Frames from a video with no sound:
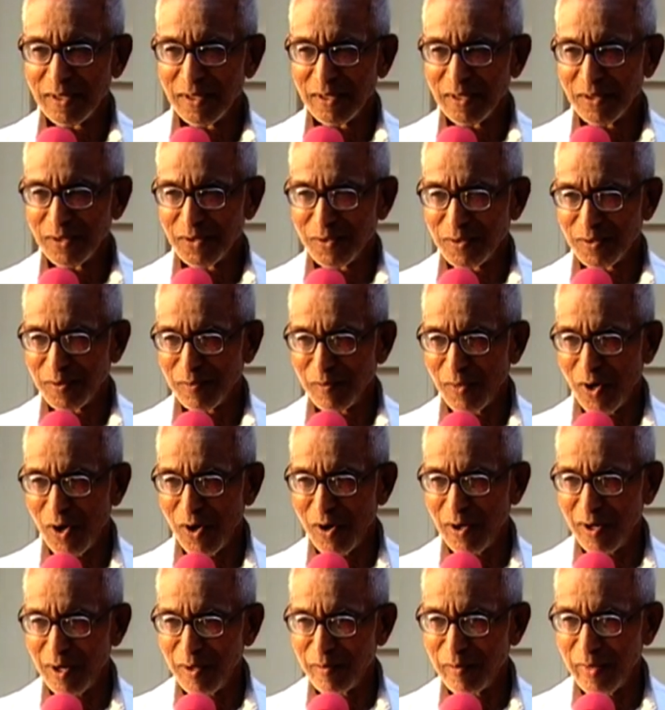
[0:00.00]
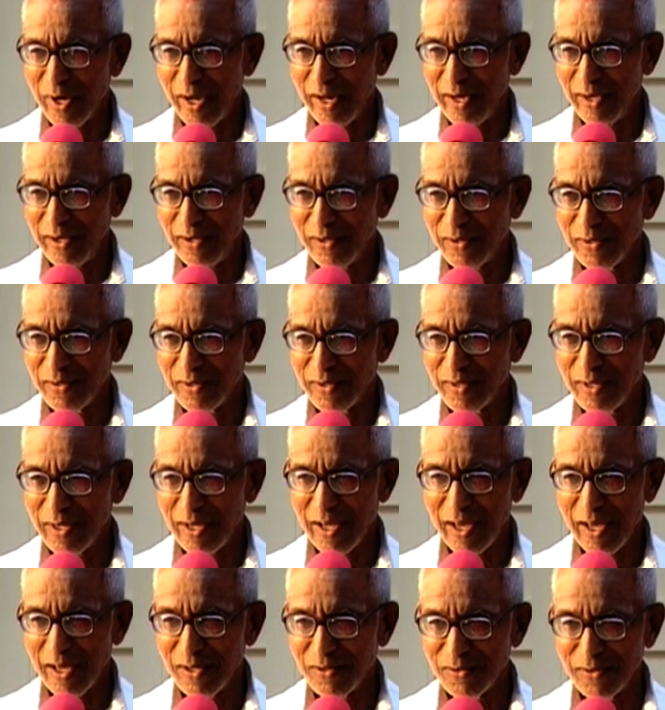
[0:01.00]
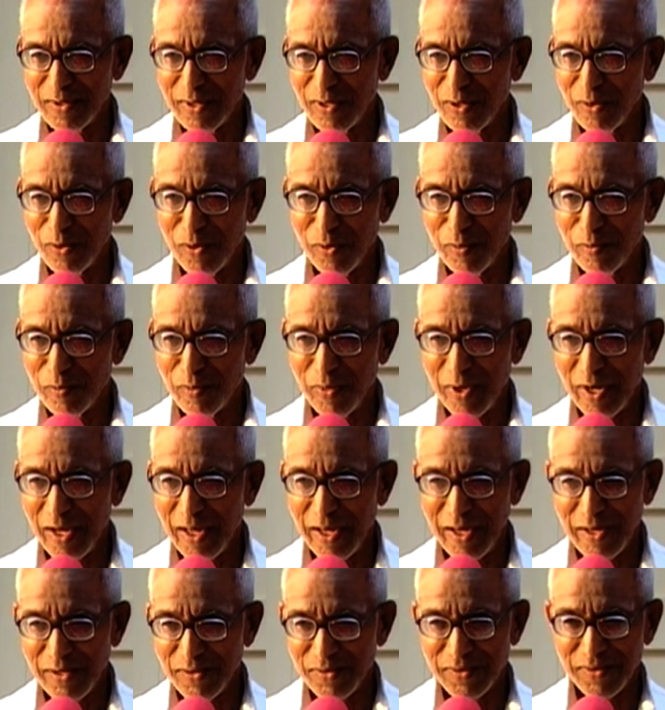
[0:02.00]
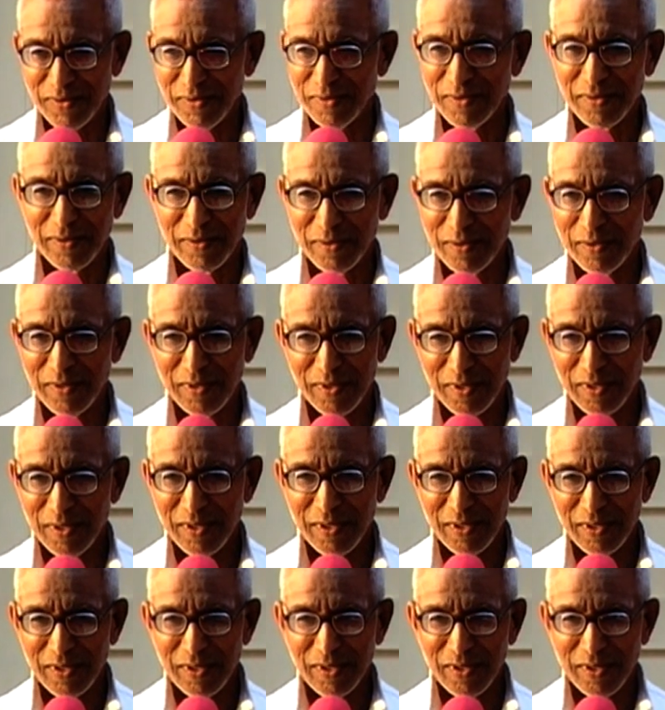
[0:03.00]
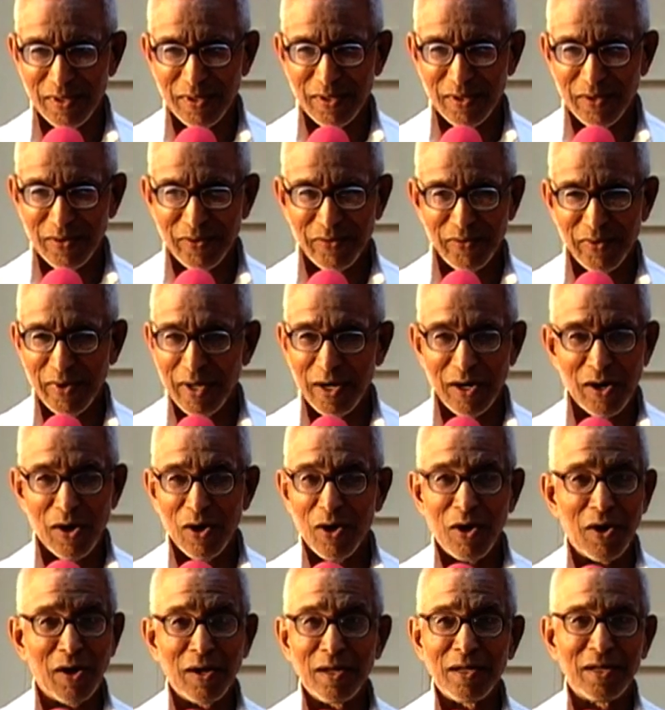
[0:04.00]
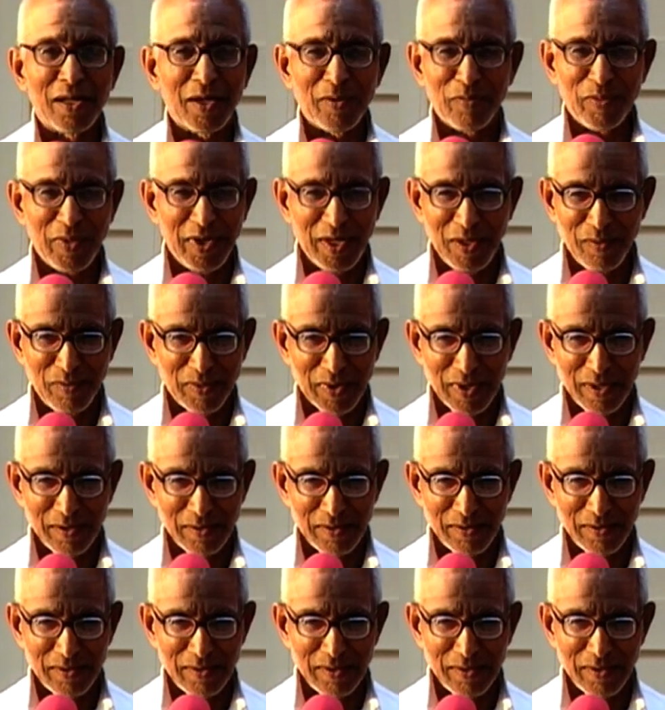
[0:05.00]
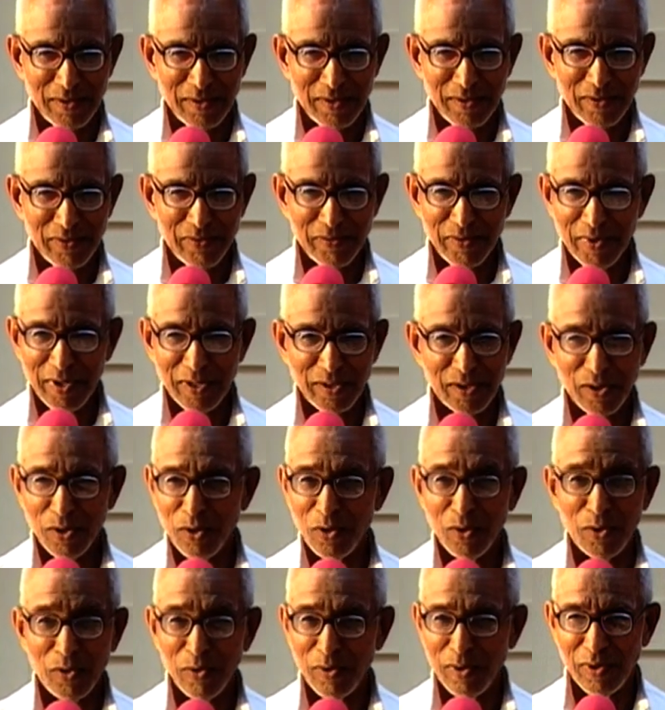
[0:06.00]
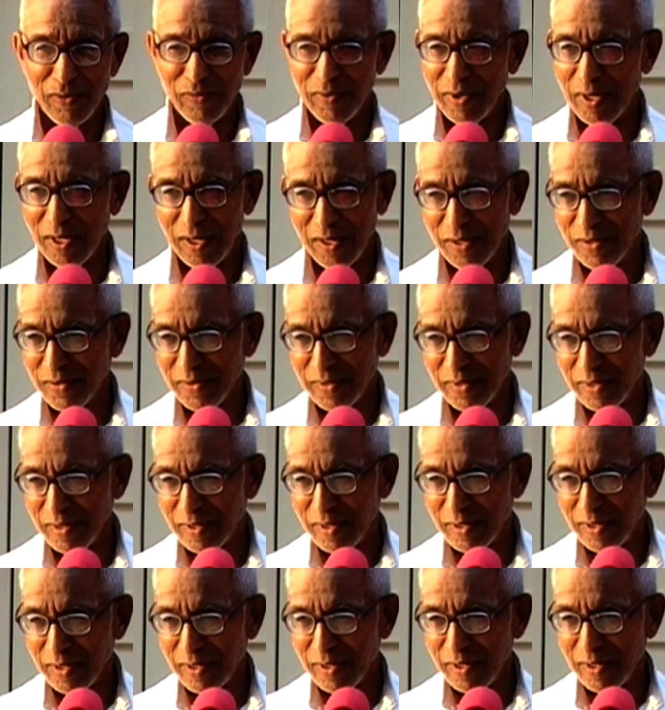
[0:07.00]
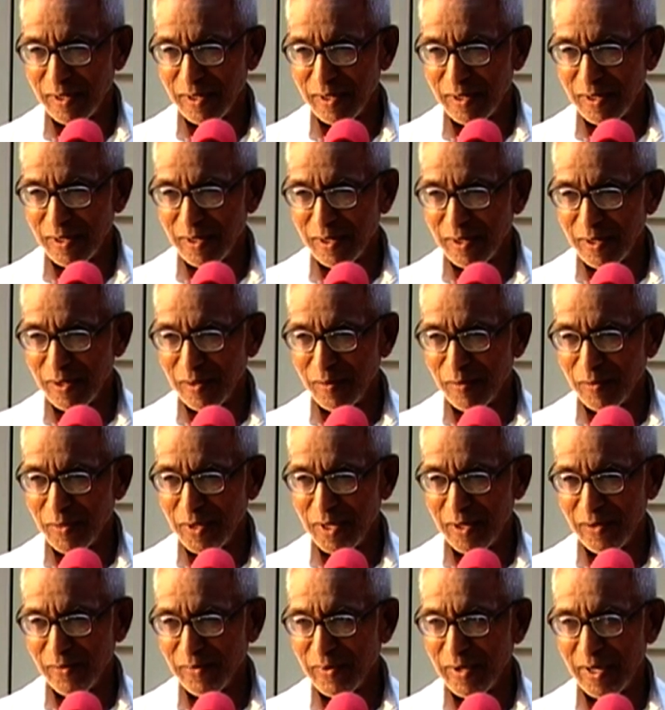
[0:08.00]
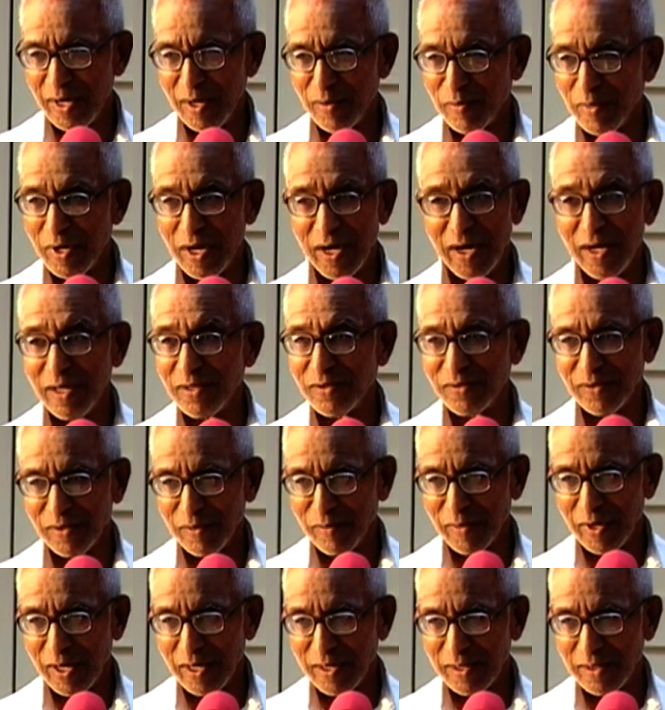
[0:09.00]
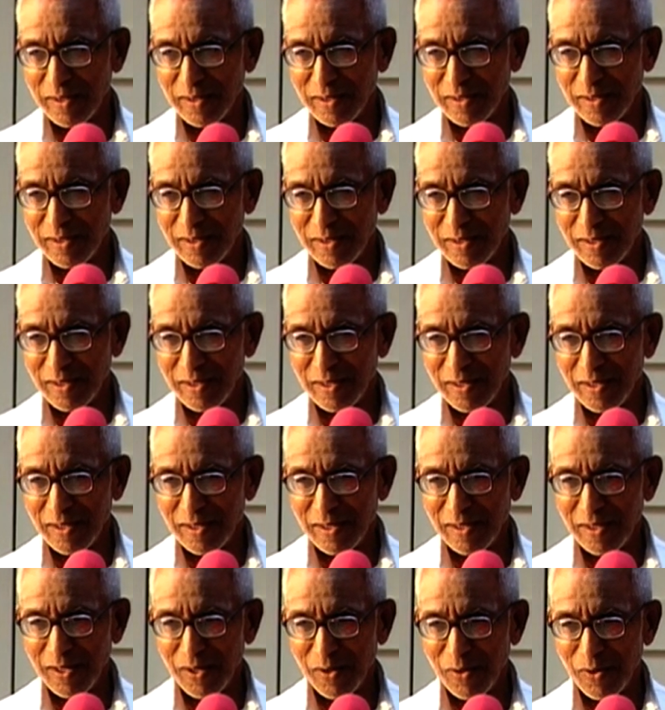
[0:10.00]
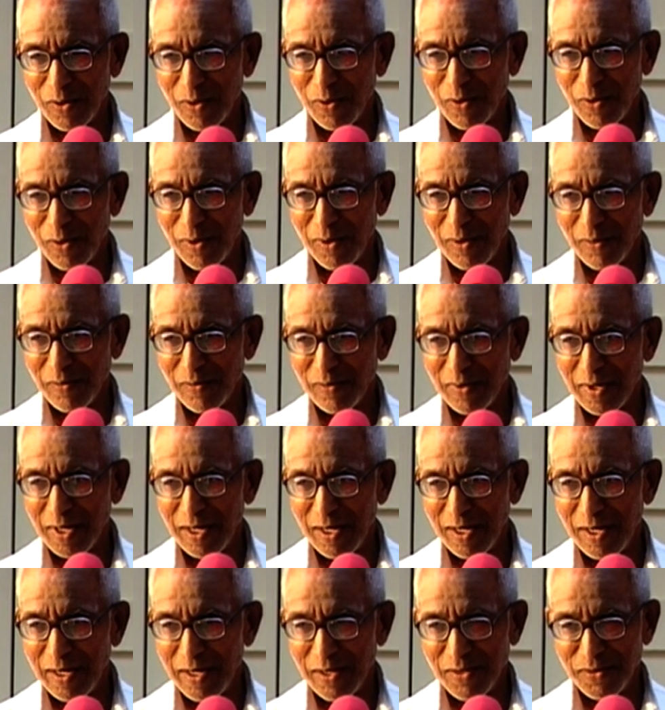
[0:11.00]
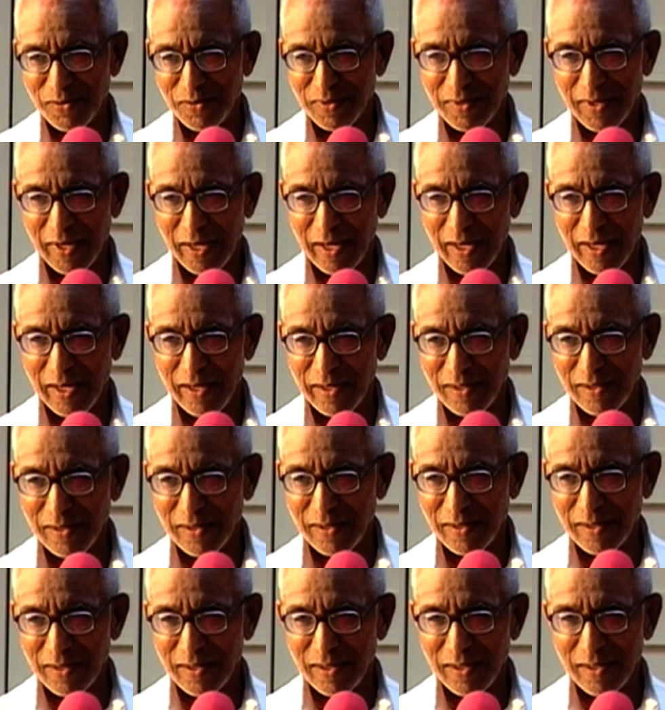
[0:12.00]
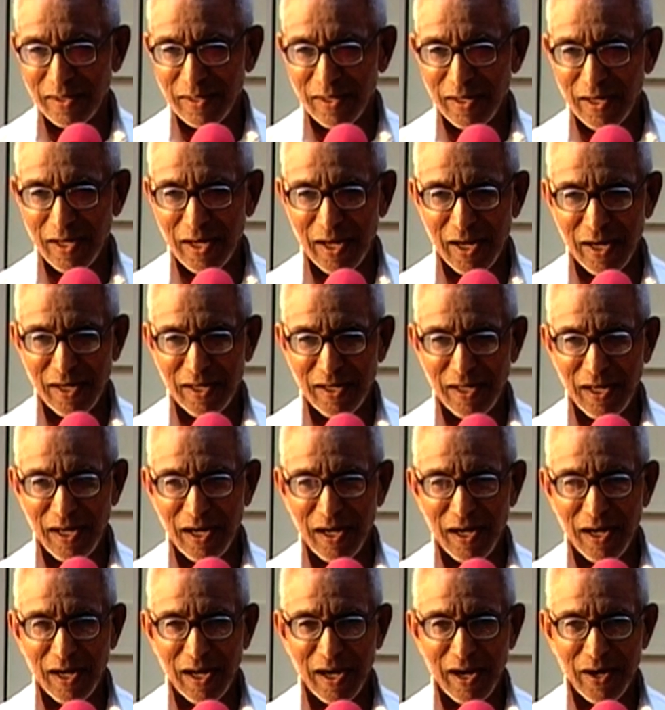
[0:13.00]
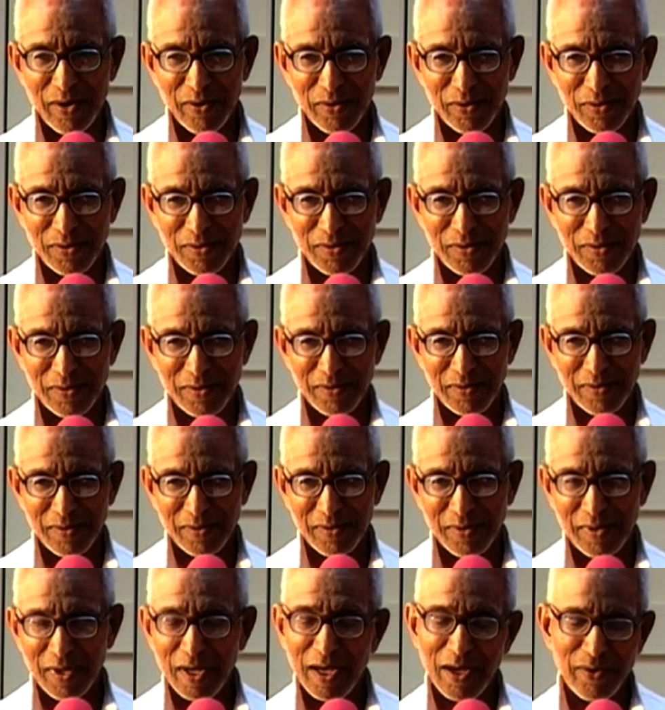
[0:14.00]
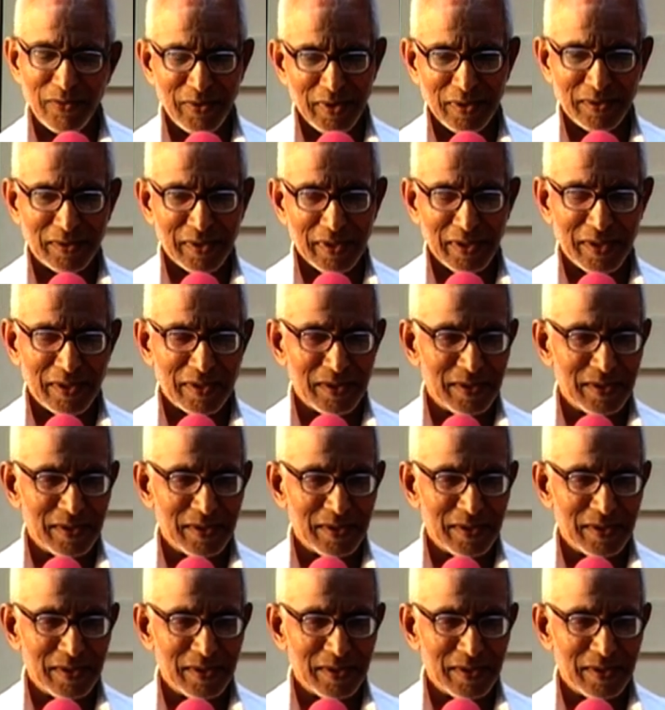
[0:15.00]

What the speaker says: Small mind has no place for all the people, for the whole world. But for a Mahatma, the whole world is there and he loves everything.